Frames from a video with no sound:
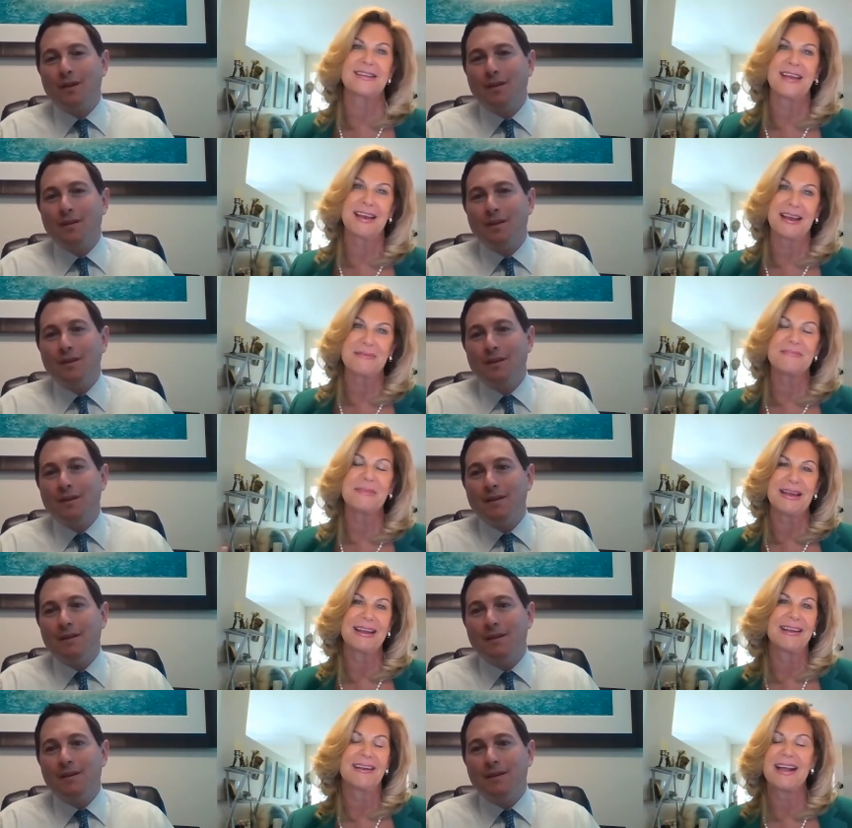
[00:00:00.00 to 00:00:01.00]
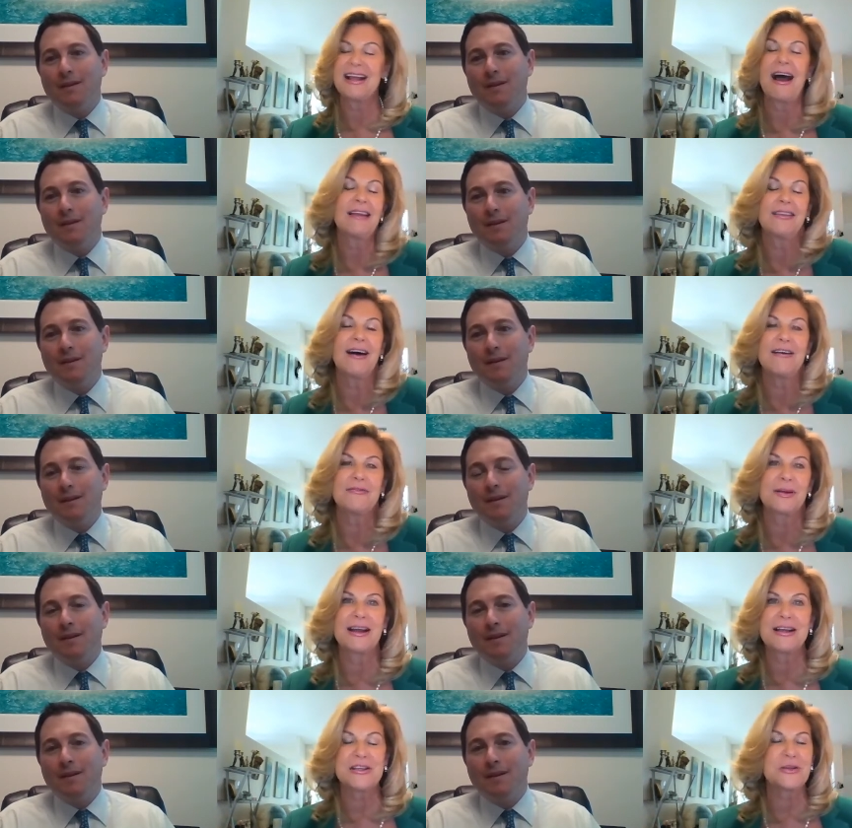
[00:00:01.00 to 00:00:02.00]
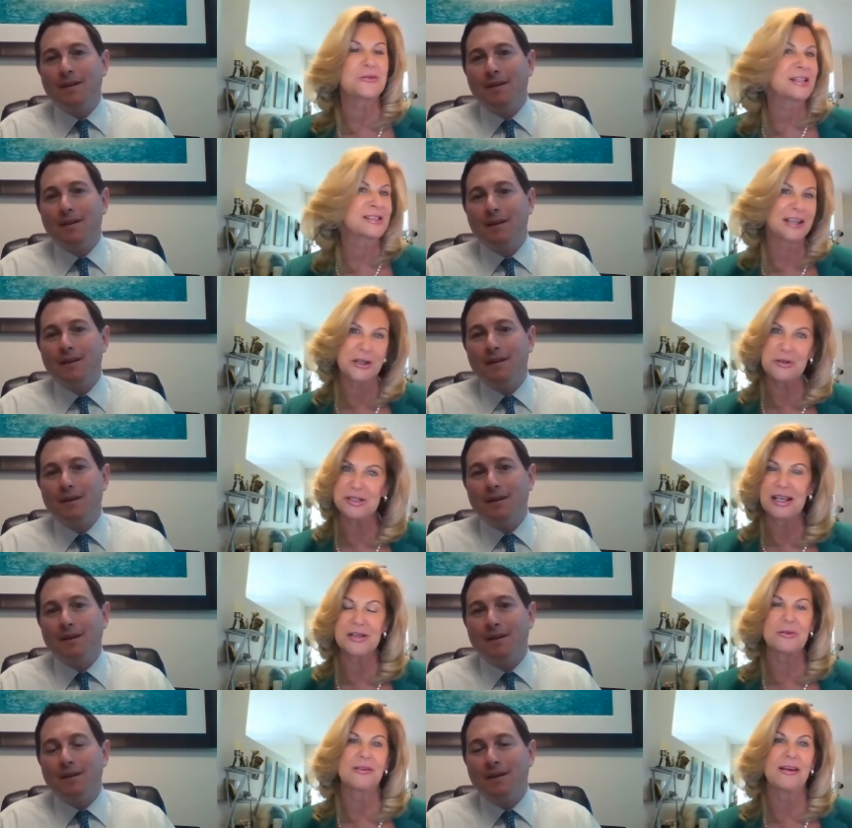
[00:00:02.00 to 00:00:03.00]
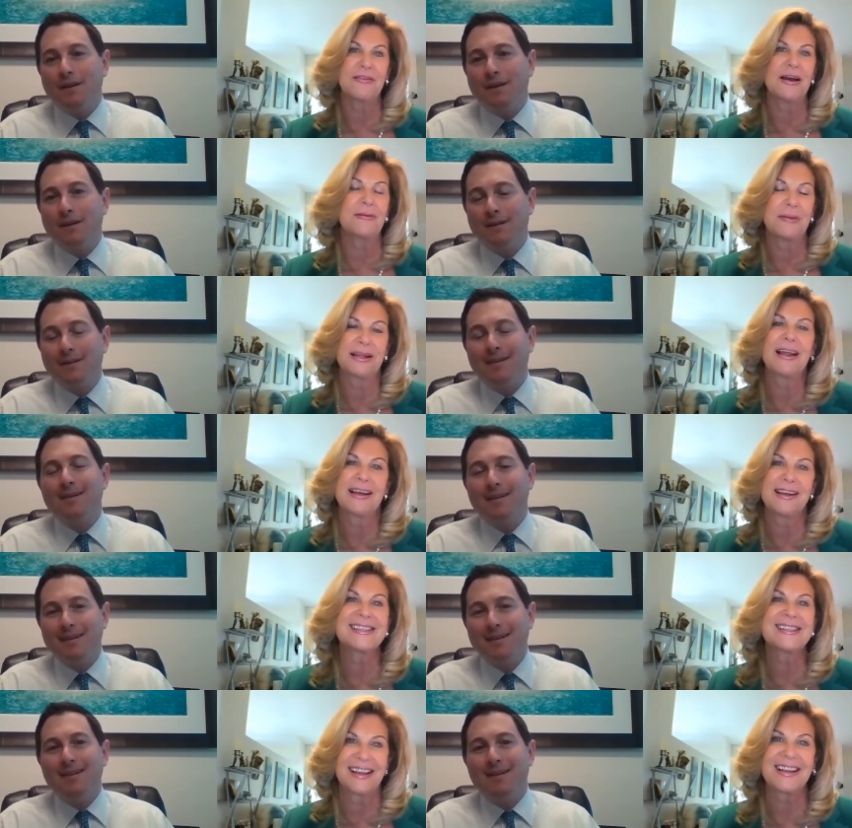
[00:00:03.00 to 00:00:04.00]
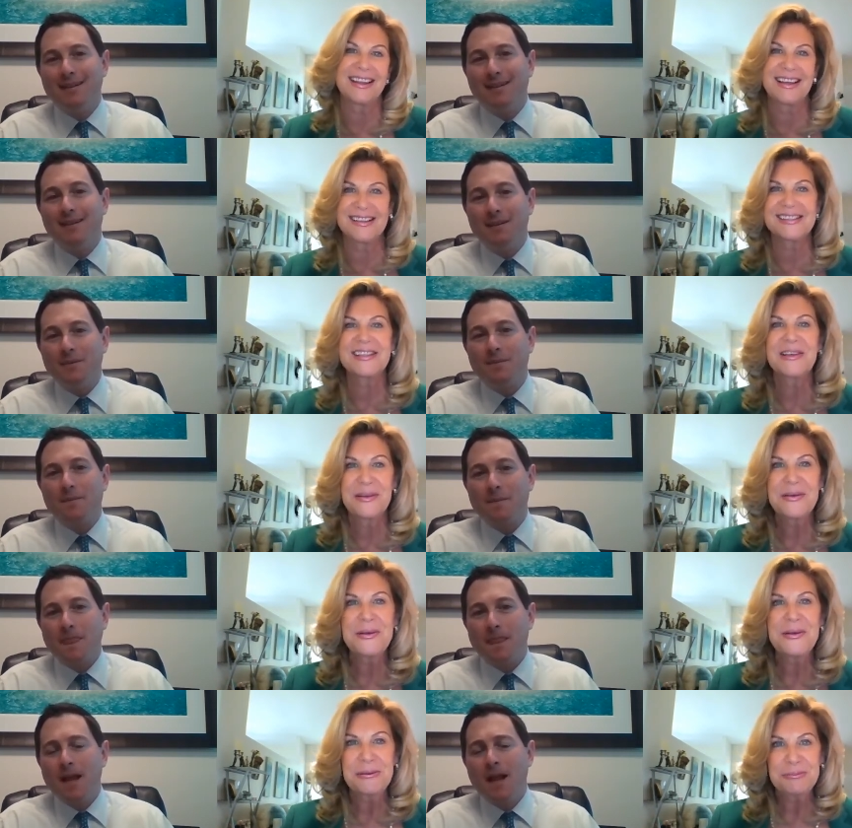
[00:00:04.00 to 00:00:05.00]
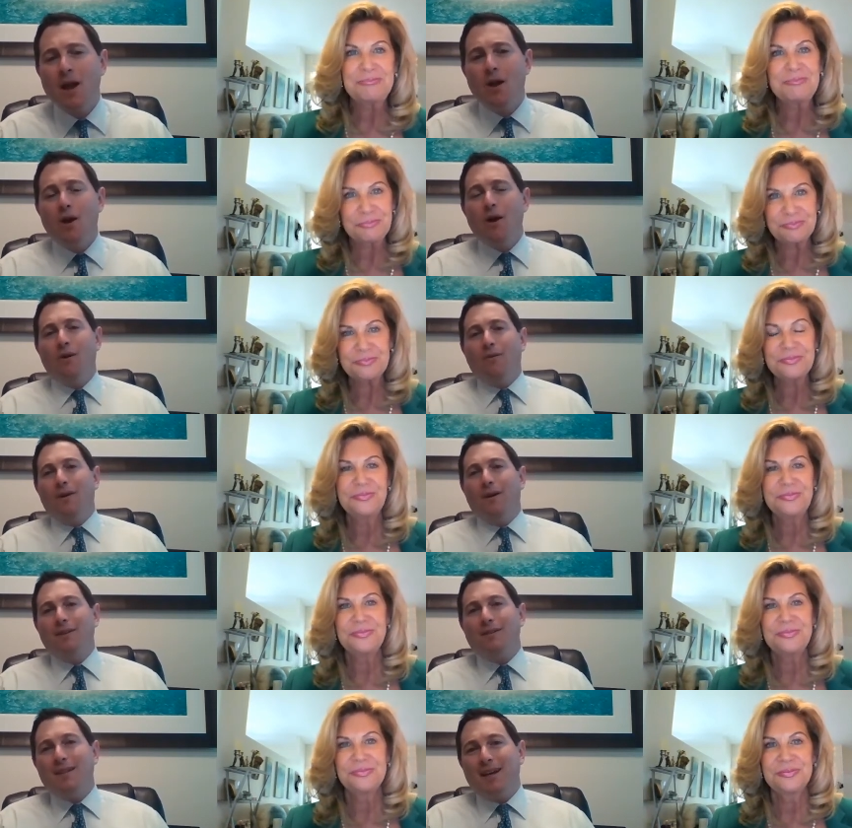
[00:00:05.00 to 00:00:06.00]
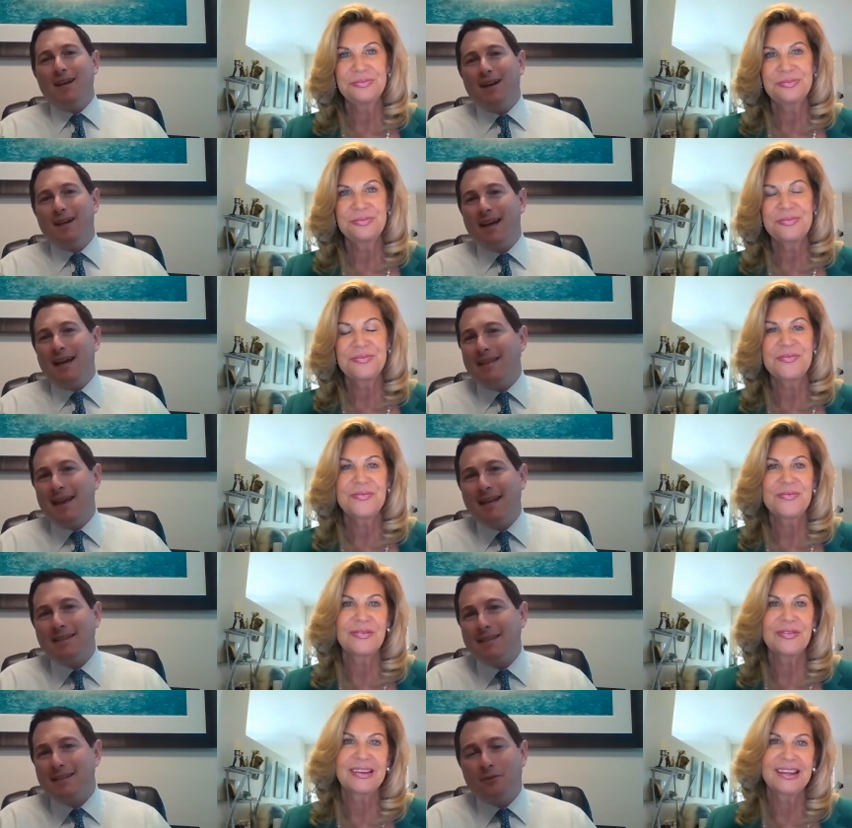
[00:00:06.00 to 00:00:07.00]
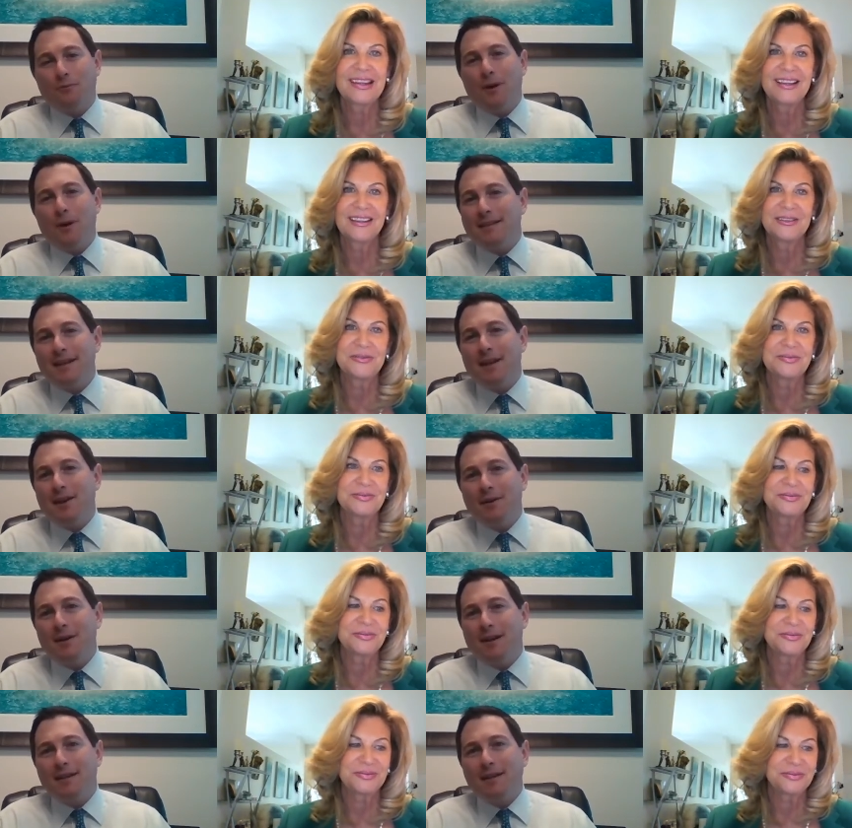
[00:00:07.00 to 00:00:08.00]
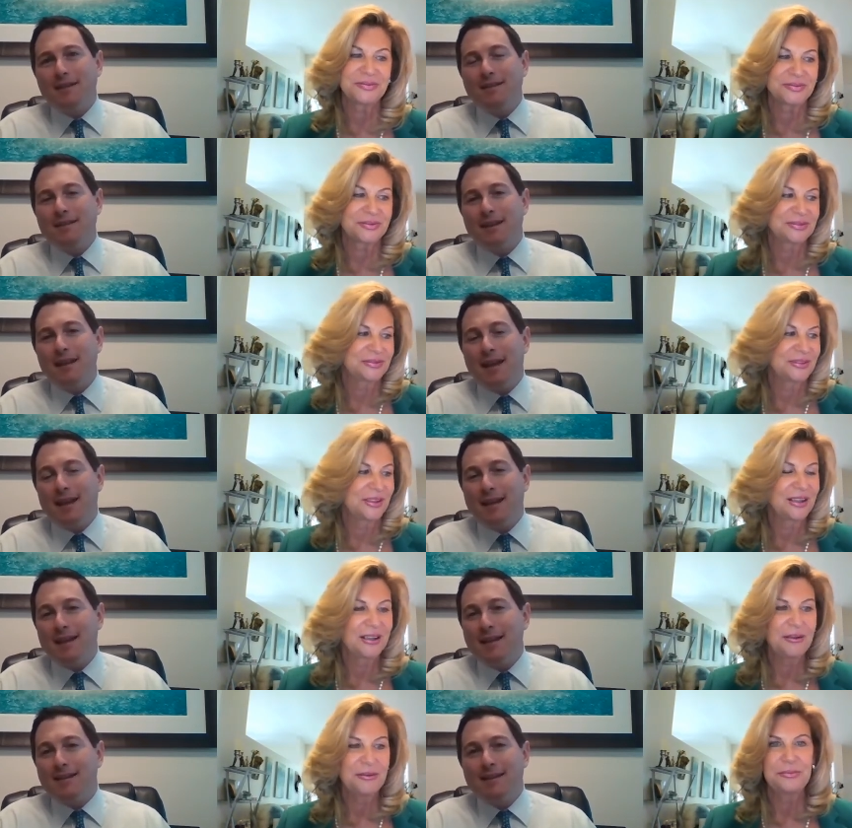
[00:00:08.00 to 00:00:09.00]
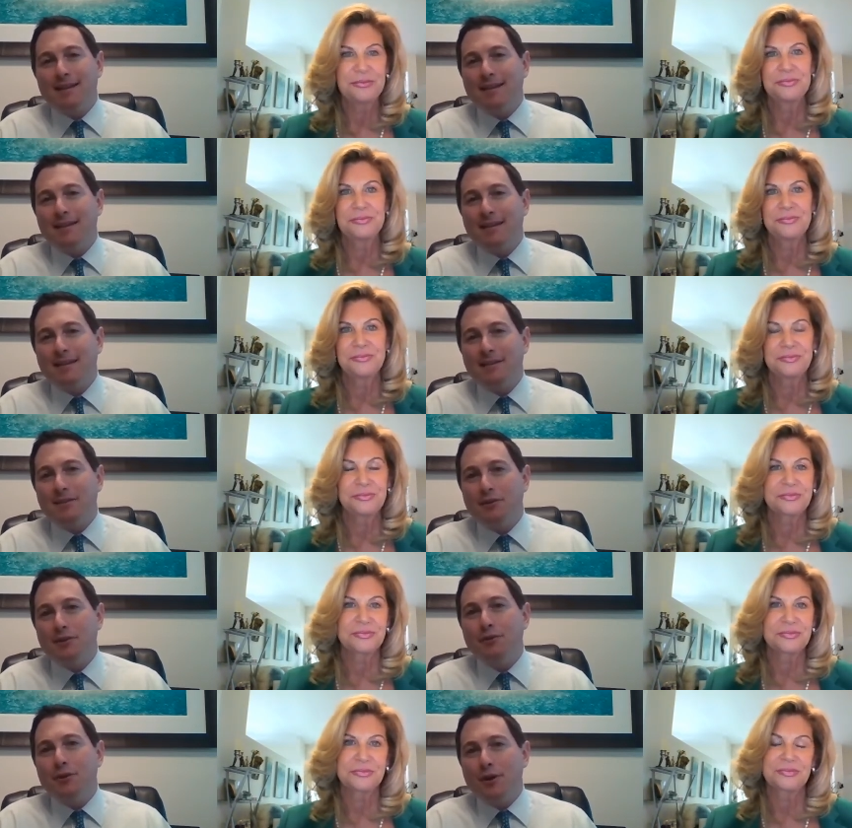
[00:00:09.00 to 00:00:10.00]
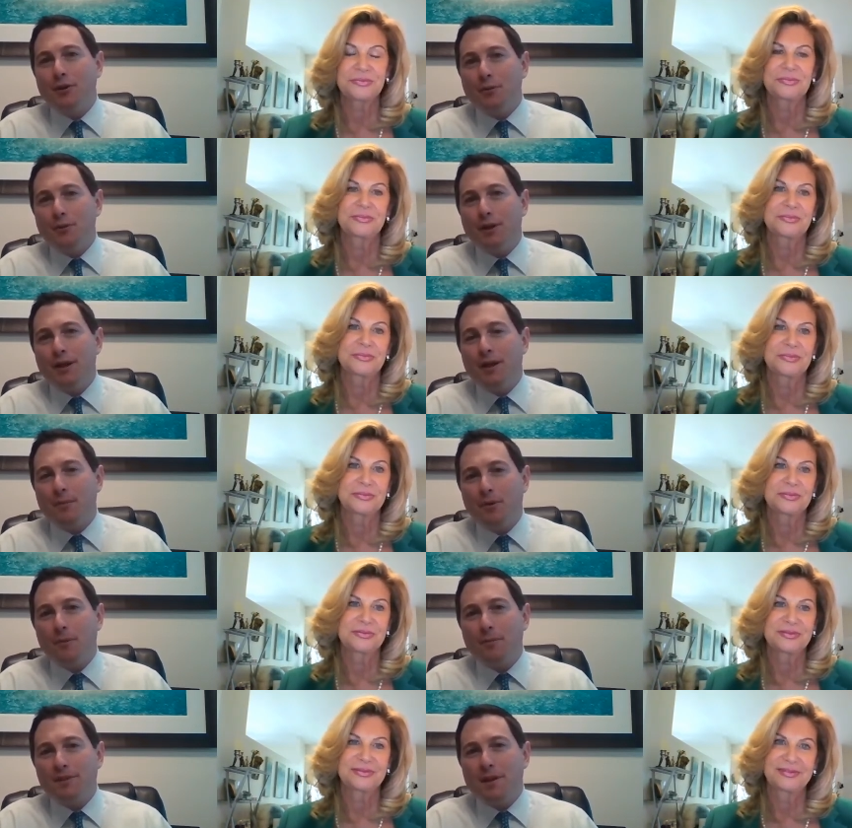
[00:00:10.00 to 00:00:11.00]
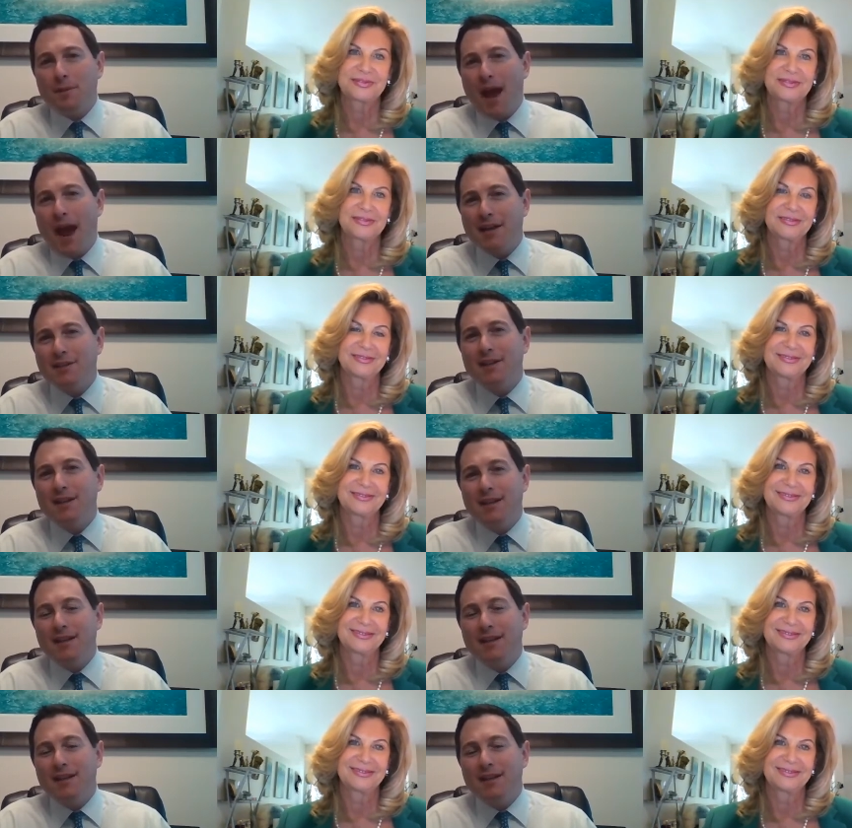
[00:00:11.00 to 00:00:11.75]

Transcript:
Speaker 1: that they can be. I love what I do, just like you said, you love helping ladies like this.
Speaker 2: Well, it's uh, that that's great to hear, and it, it's to, to, do good. You really need a purpose and a passion,